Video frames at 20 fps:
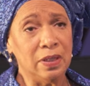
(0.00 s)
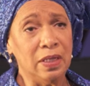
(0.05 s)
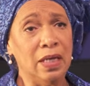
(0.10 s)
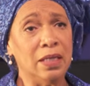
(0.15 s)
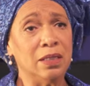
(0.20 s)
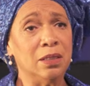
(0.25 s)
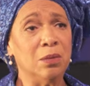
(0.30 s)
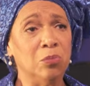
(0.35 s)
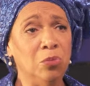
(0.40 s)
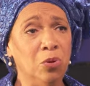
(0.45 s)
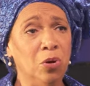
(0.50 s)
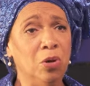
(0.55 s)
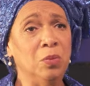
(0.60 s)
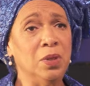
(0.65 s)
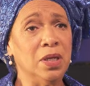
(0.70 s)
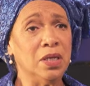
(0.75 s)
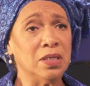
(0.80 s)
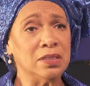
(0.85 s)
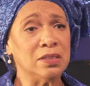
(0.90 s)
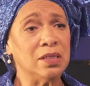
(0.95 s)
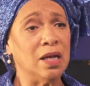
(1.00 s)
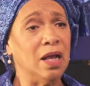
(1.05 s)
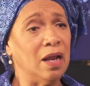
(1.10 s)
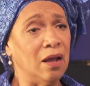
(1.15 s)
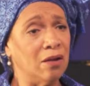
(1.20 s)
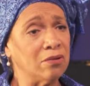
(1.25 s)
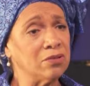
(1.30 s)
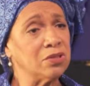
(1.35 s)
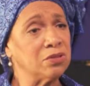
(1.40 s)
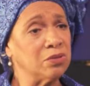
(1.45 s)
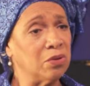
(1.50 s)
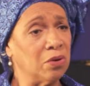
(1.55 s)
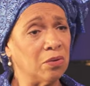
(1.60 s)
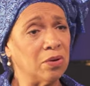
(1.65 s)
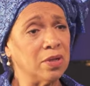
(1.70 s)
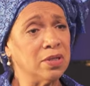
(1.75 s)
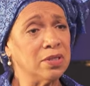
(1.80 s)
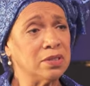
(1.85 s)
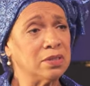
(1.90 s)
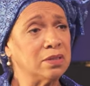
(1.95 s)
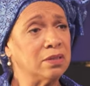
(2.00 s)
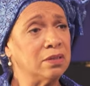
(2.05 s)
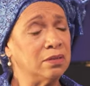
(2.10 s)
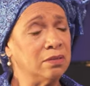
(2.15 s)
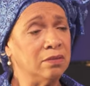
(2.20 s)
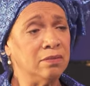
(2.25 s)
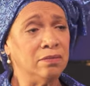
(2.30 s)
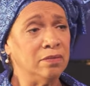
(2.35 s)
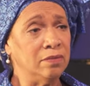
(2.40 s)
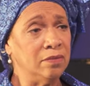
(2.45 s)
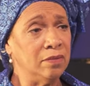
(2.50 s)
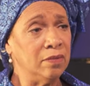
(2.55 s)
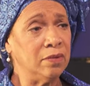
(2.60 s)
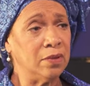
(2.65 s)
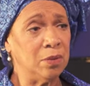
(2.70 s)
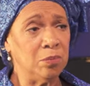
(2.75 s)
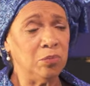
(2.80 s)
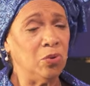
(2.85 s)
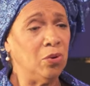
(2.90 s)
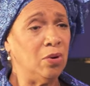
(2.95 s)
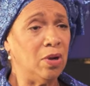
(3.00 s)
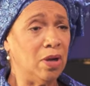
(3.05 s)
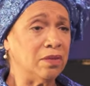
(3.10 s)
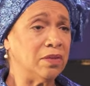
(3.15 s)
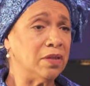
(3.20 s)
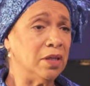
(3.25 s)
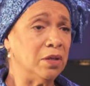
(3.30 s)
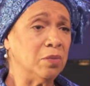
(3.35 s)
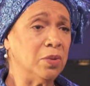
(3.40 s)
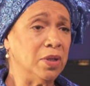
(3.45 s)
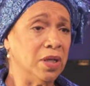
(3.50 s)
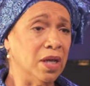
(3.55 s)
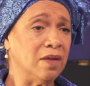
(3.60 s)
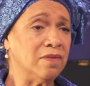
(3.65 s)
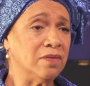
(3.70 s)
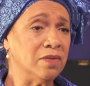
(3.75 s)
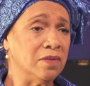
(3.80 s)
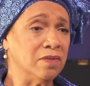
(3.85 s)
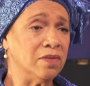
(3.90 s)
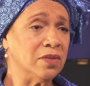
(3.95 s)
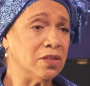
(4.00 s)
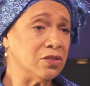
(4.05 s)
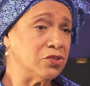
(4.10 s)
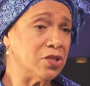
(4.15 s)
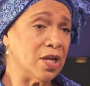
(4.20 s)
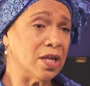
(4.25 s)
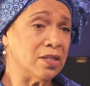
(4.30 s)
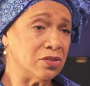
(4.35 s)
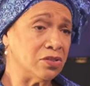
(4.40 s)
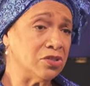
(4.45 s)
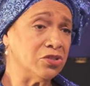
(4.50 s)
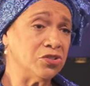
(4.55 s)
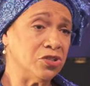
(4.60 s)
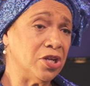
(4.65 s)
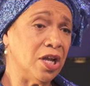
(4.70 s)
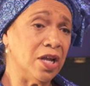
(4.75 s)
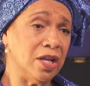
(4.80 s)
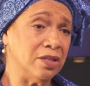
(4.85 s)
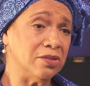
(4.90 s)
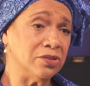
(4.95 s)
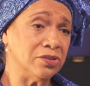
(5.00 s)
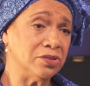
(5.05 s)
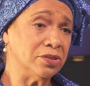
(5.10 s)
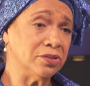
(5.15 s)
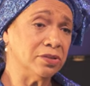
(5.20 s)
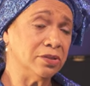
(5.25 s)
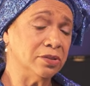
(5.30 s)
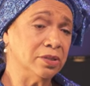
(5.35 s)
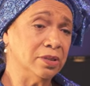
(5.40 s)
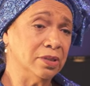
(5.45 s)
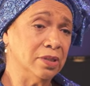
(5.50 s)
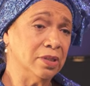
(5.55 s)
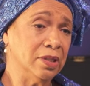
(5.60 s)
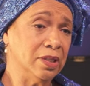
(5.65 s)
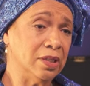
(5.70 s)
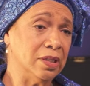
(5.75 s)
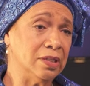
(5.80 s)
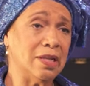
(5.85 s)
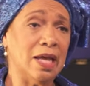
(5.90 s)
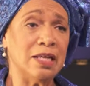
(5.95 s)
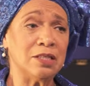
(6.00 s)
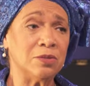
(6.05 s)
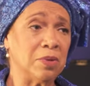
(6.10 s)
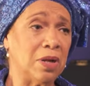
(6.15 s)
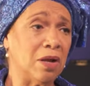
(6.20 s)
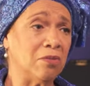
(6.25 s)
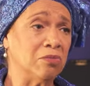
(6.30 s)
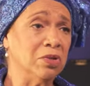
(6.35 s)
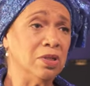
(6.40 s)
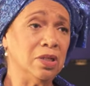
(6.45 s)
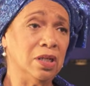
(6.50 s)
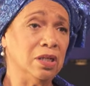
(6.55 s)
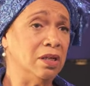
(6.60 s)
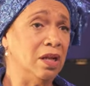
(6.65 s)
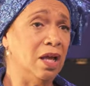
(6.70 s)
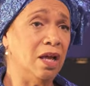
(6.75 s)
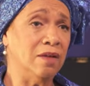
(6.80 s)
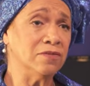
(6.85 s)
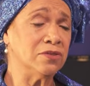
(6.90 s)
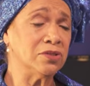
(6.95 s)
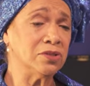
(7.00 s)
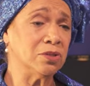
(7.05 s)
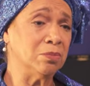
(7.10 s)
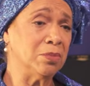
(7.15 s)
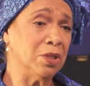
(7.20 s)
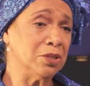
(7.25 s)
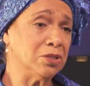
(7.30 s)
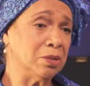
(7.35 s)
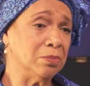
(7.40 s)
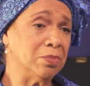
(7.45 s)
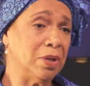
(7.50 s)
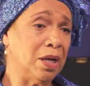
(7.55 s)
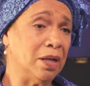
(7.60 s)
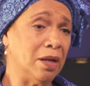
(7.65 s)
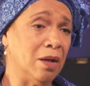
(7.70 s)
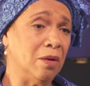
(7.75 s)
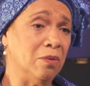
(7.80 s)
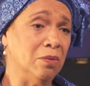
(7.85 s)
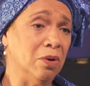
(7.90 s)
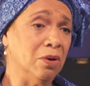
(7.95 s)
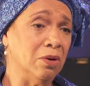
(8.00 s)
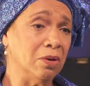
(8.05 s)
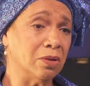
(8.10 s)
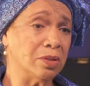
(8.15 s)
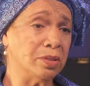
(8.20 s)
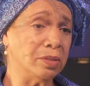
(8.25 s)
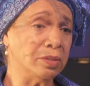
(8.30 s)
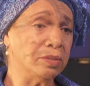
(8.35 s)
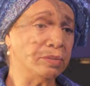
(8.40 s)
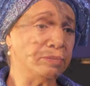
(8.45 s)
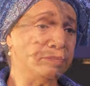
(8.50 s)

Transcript: And the more we can tell our stories, the more I think we have the chance to change. And that's what I really love so much about our work.